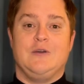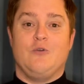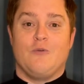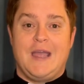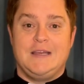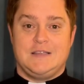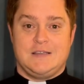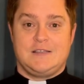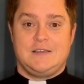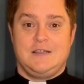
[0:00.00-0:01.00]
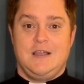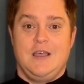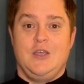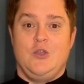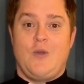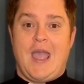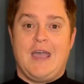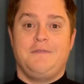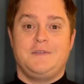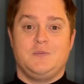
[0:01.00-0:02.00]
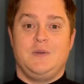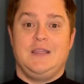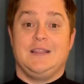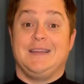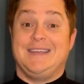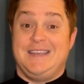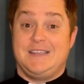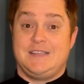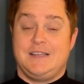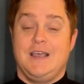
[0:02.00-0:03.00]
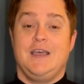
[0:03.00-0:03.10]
the greatest, you have to be the least.